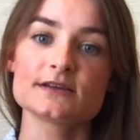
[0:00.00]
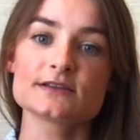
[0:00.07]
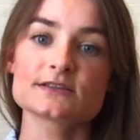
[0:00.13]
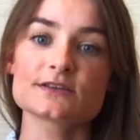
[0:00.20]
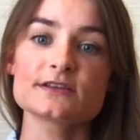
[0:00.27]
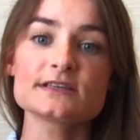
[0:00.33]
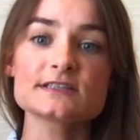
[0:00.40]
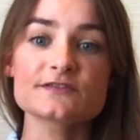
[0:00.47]
So
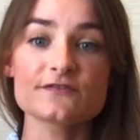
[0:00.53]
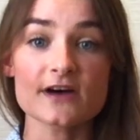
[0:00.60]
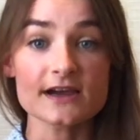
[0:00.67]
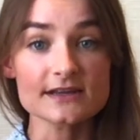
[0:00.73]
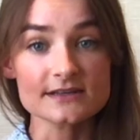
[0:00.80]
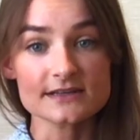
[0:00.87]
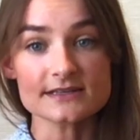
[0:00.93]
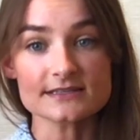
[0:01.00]
these
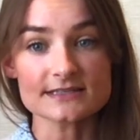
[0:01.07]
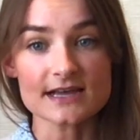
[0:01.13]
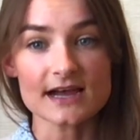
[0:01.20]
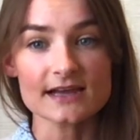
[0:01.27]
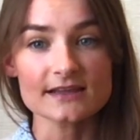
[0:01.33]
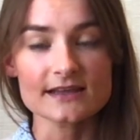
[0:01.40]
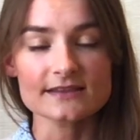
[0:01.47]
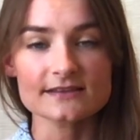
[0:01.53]
findings
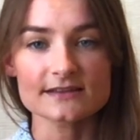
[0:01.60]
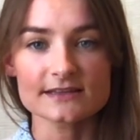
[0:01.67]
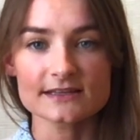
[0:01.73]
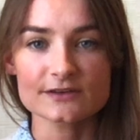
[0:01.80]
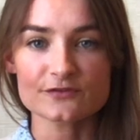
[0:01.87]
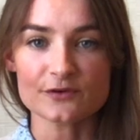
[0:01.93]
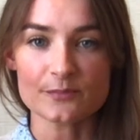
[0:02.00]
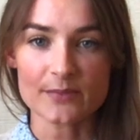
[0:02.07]
highlight the need
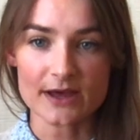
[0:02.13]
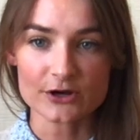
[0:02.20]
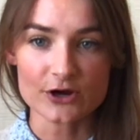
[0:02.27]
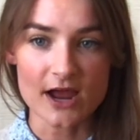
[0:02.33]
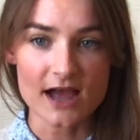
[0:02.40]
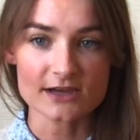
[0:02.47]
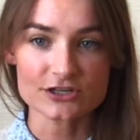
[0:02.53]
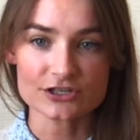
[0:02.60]
for better
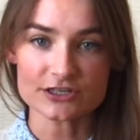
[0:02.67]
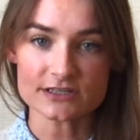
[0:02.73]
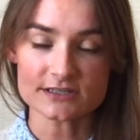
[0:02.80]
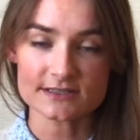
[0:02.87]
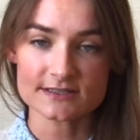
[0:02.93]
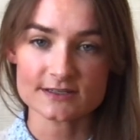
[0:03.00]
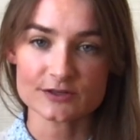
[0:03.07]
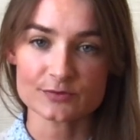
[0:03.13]

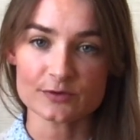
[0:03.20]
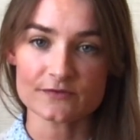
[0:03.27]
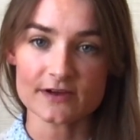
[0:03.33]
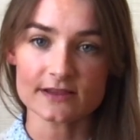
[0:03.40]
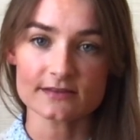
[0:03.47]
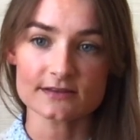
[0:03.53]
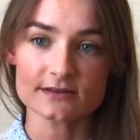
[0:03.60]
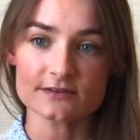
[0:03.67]
actions to
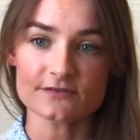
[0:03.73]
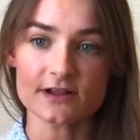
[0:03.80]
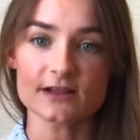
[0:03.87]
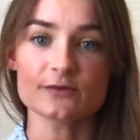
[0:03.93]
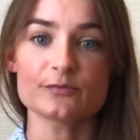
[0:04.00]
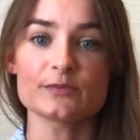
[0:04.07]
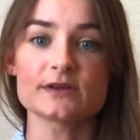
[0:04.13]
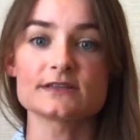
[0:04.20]
prevent the
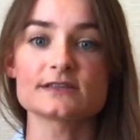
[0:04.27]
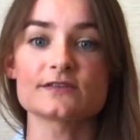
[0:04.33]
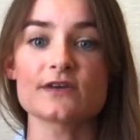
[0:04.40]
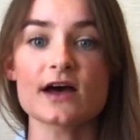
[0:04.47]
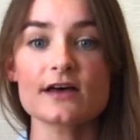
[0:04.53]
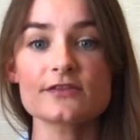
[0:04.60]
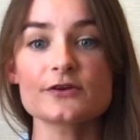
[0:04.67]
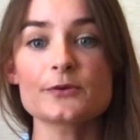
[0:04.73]
development of
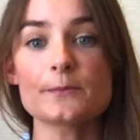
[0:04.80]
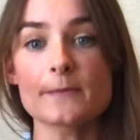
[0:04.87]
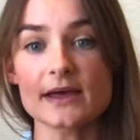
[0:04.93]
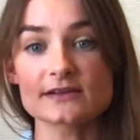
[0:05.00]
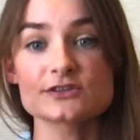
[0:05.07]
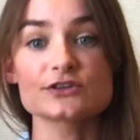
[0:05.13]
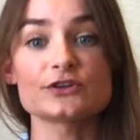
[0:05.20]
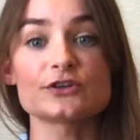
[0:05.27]
other
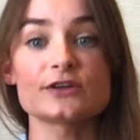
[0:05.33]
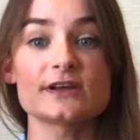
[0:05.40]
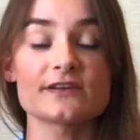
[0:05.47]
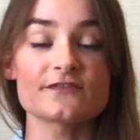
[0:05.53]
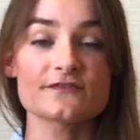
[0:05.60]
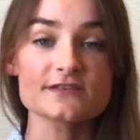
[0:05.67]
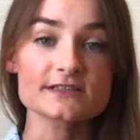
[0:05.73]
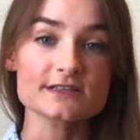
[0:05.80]
mental and
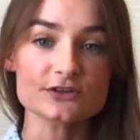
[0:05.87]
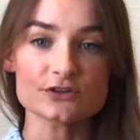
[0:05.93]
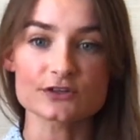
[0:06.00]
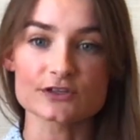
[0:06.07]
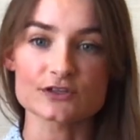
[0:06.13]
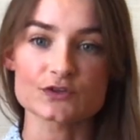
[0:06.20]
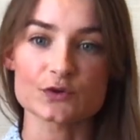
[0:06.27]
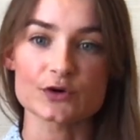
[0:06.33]
physical
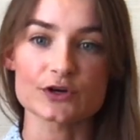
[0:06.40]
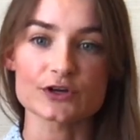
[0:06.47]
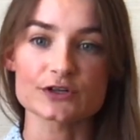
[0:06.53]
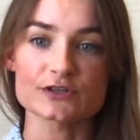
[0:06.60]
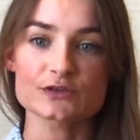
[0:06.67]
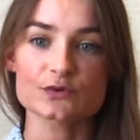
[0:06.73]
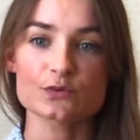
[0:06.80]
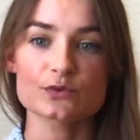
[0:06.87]

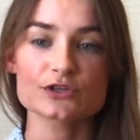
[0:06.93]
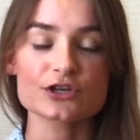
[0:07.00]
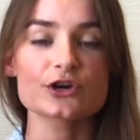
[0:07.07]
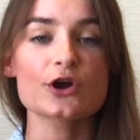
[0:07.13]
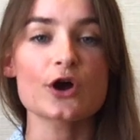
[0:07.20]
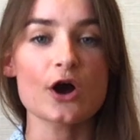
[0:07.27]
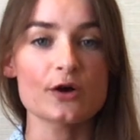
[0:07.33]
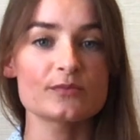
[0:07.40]
disorders which are
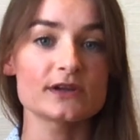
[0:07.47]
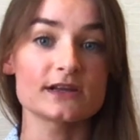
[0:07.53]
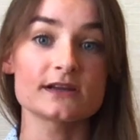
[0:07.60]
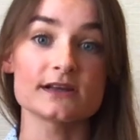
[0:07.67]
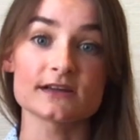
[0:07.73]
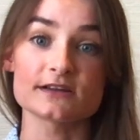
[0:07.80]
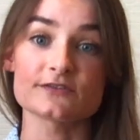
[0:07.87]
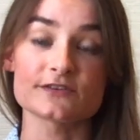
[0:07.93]
common in
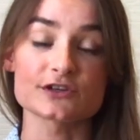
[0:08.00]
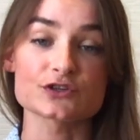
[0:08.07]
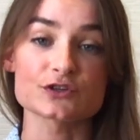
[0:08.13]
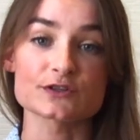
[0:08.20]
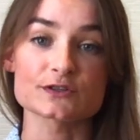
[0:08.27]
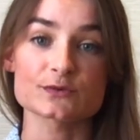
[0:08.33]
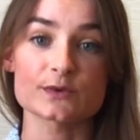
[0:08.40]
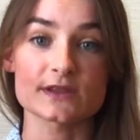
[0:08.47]

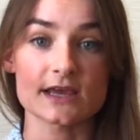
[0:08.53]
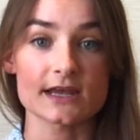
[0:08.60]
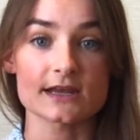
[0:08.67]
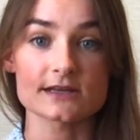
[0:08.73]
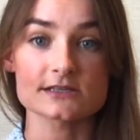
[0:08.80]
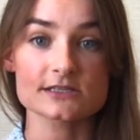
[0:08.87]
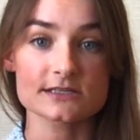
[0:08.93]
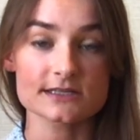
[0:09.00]
individuals with
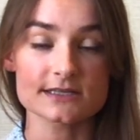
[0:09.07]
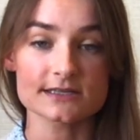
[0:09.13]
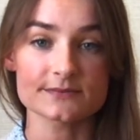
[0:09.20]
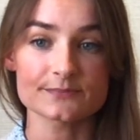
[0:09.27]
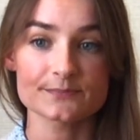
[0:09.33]
ADHD.